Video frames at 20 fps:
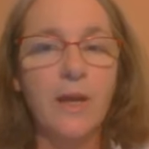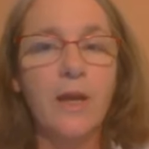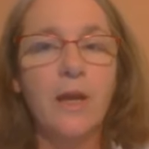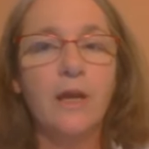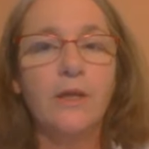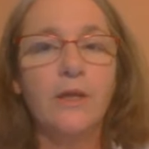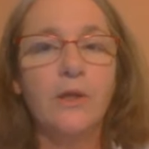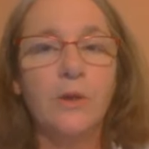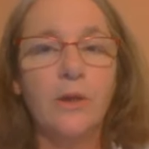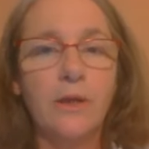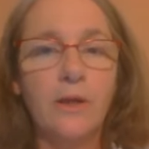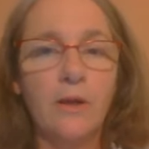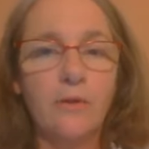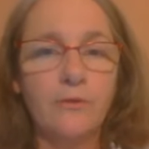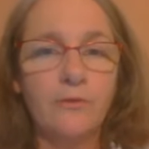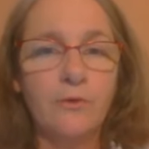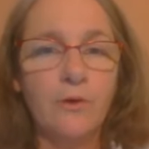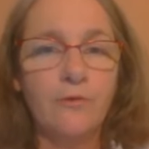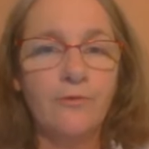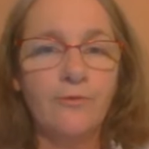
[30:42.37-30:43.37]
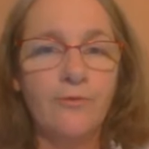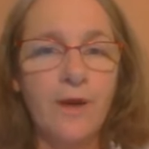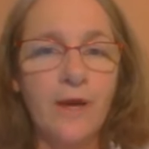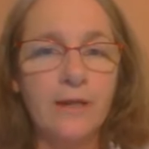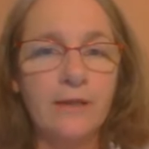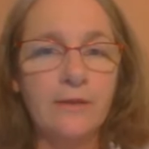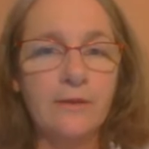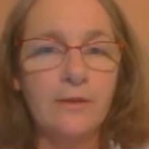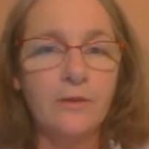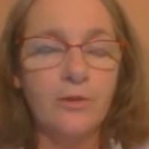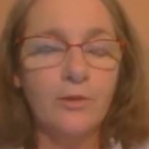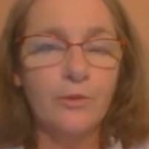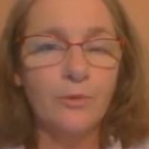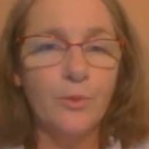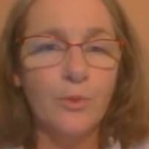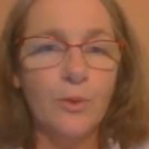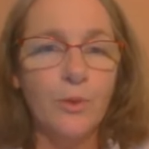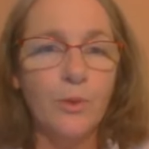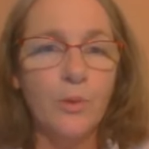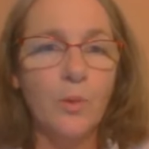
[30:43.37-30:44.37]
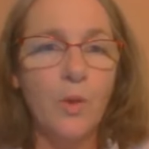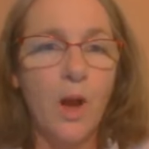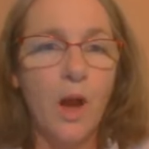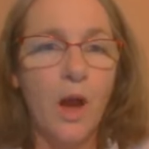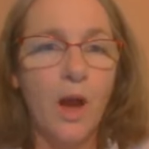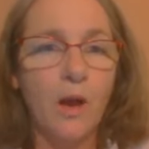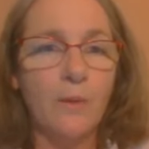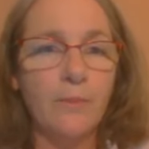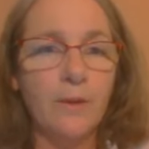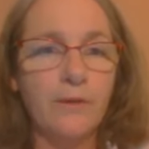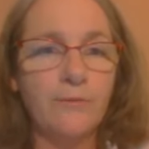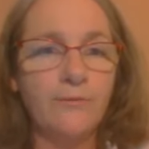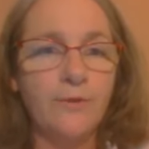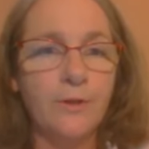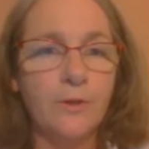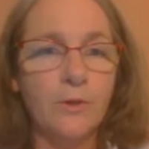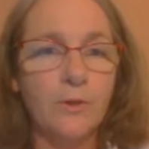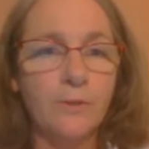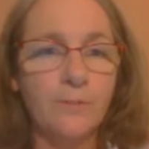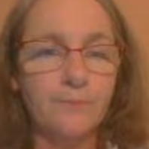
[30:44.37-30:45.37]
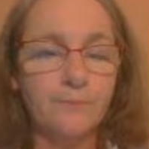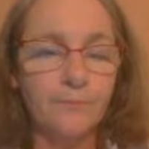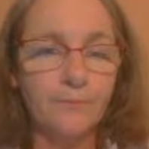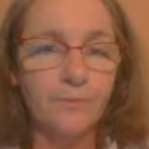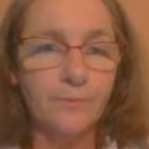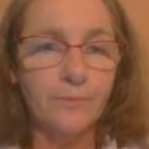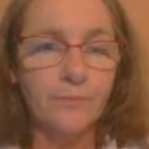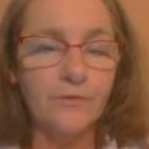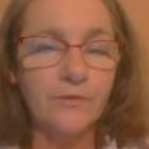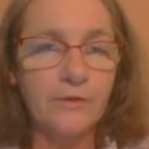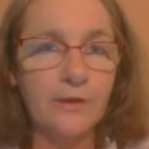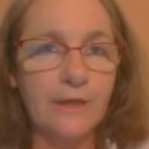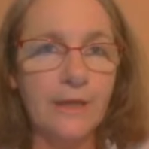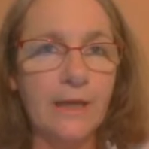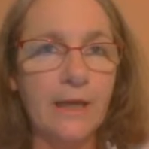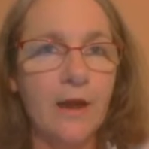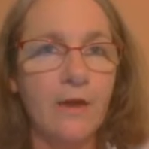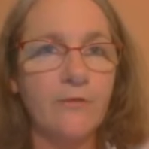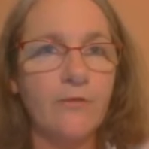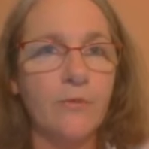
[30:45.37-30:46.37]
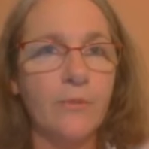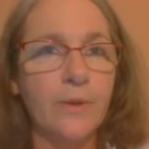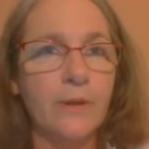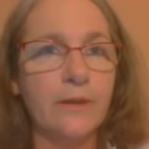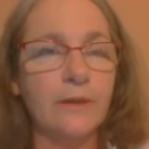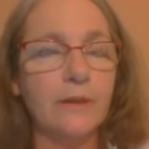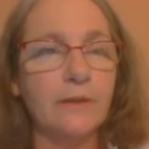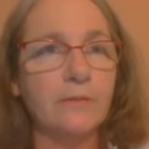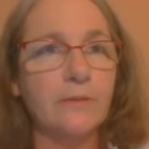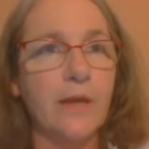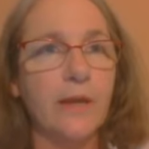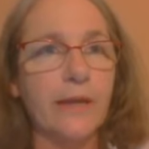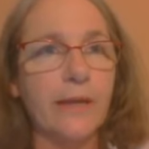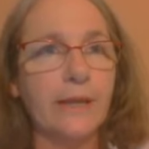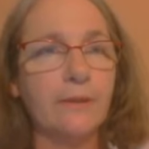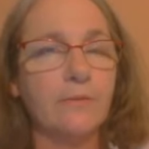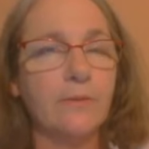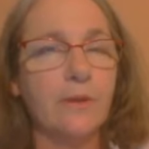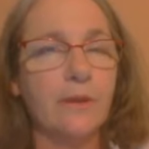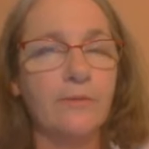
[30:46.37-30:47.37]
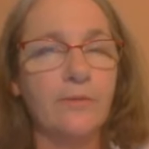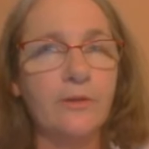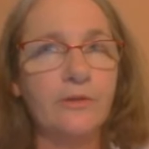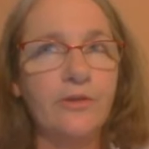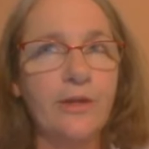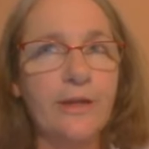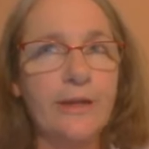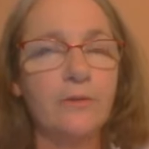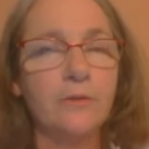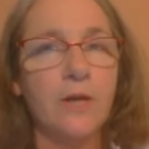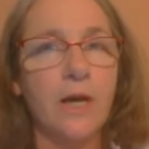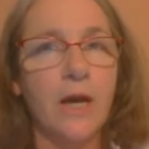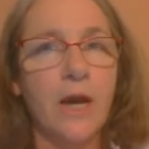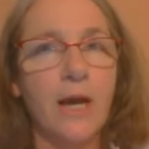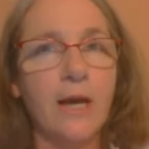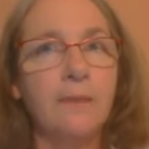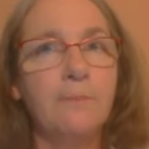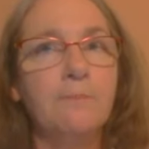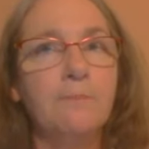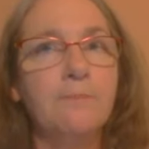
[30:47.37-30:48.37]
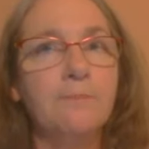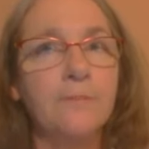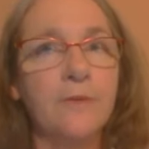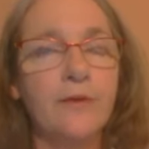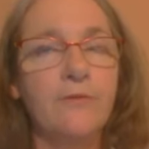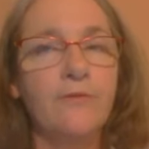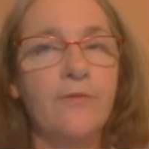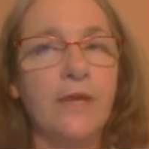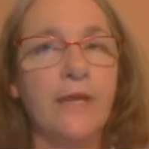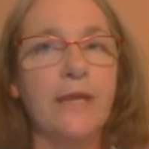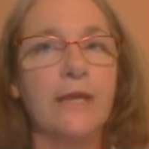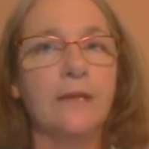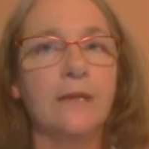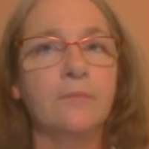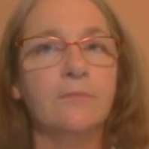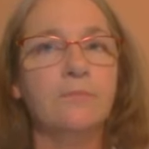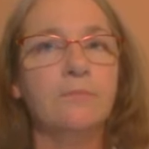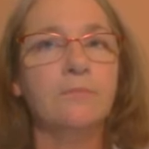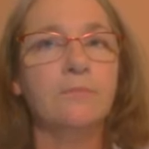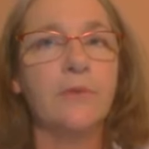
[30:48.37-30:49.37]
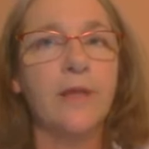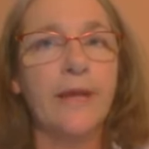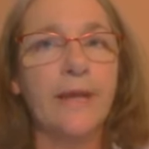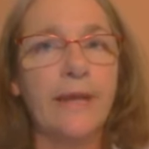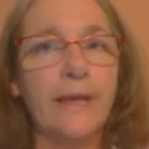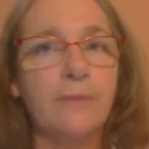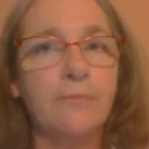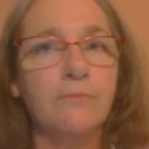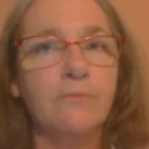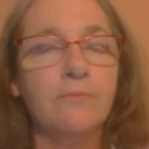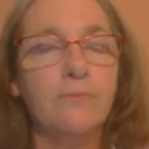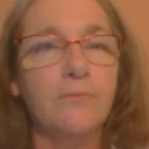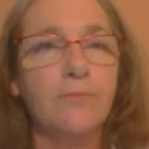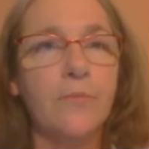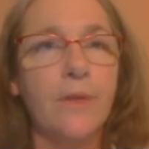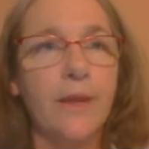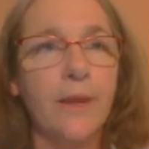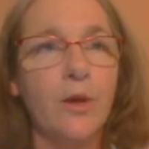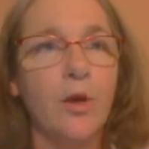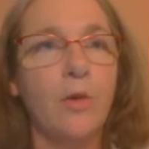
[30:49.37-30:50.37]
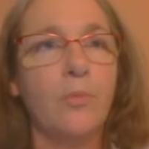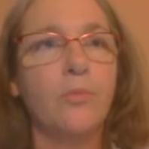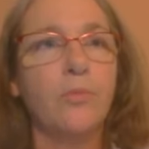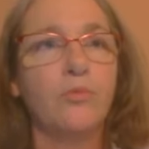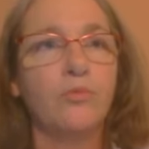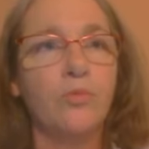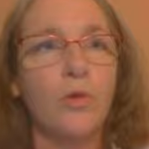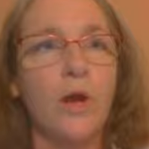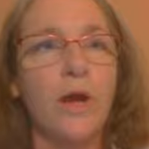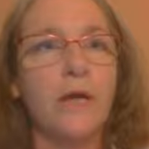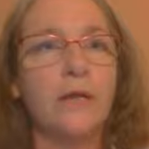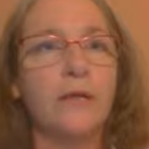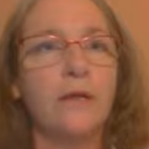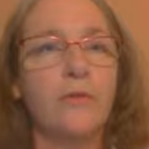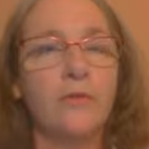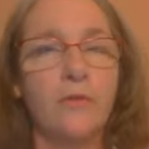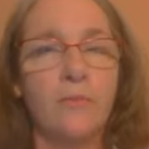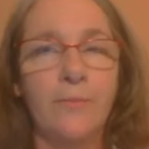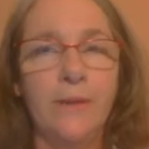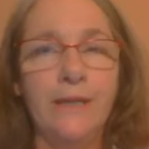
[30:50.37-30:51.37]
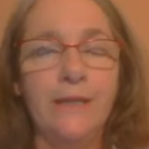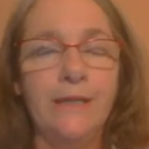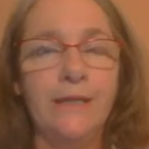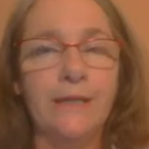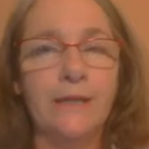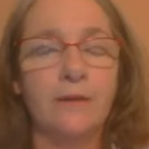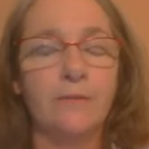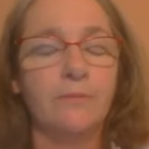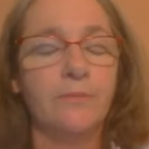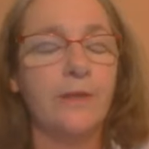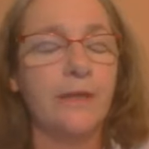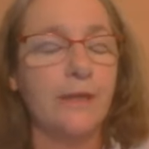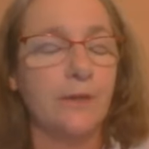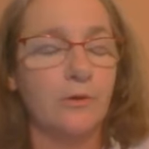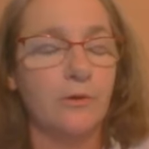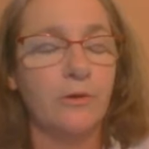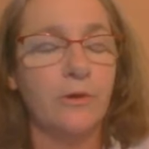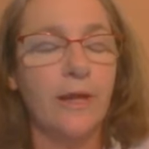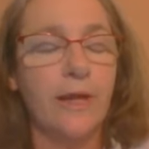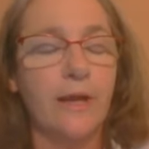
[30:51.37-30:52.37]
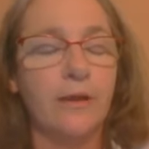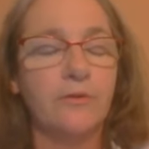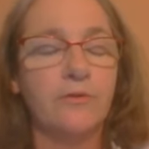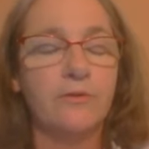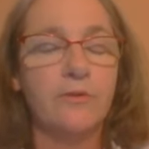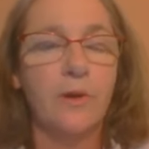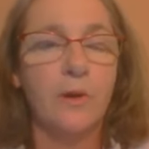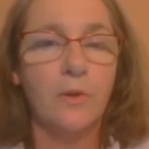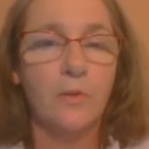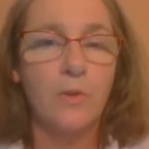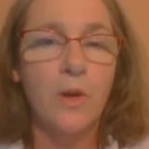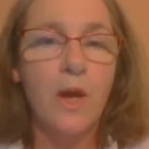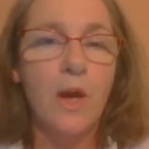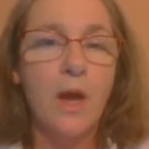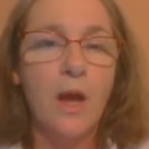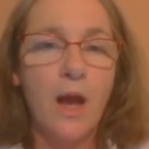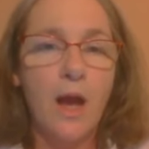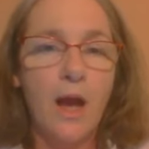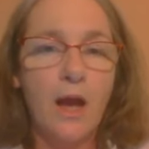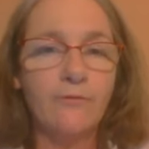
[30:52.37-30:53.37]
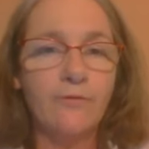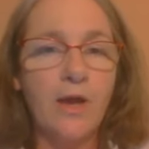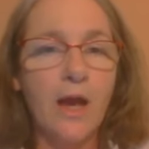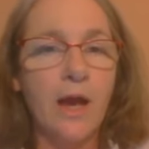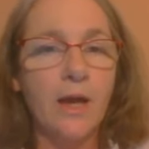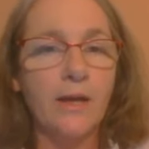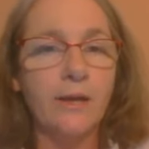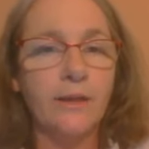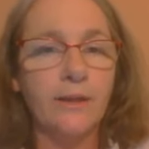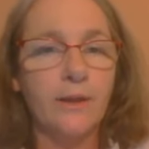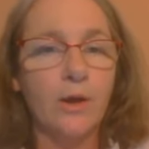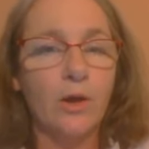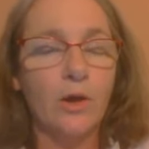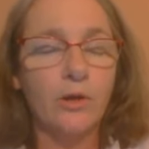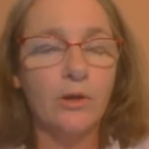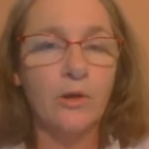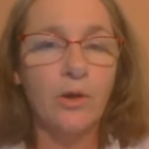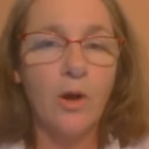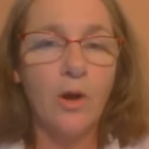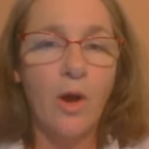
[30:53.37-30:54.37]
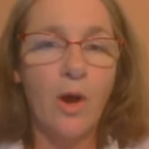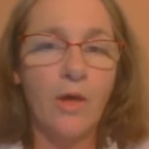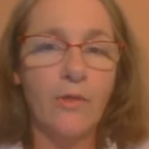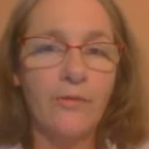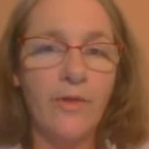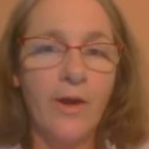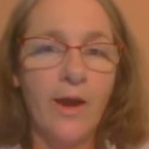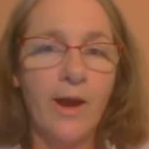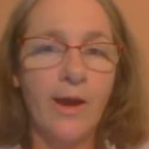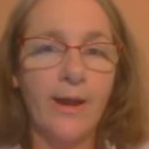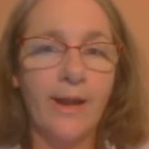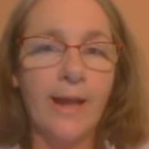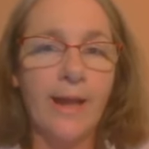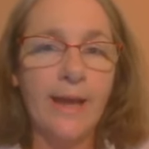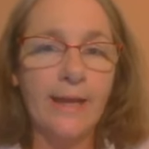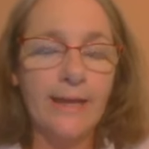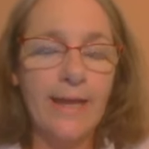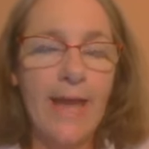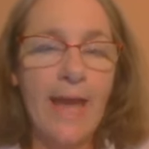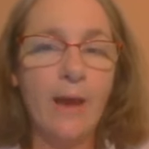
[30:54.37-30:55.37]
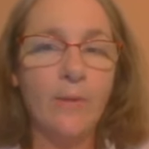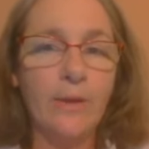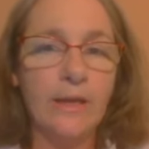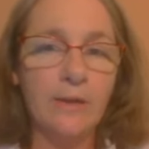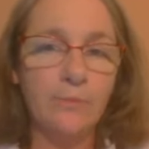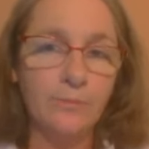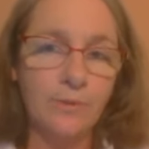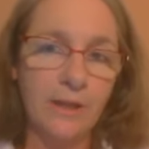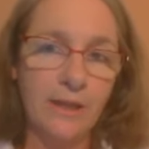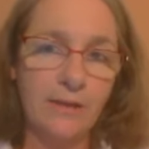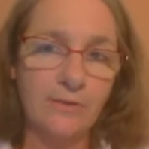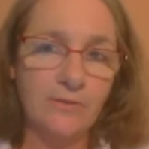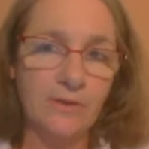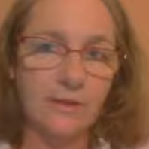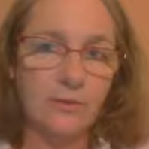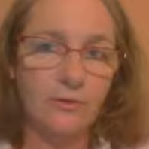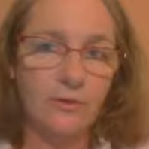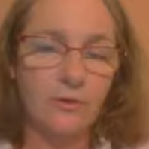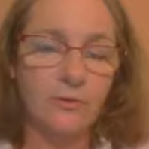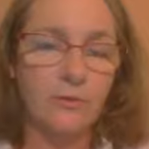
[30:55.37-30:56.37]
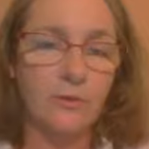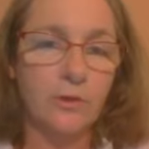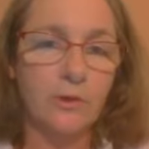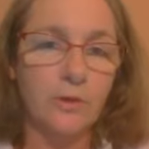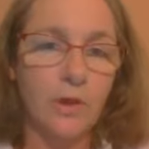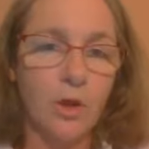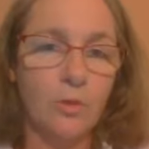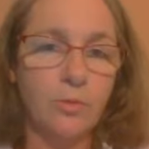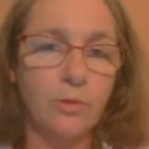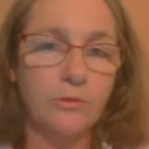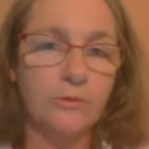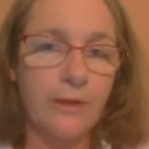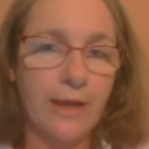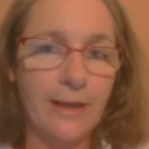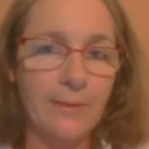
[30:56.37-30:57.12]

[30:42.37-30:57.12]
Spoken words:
You can also find it through if your city government, like in the town I live in, they help run the media, the internet. So I've got an article on that and how it plays into the global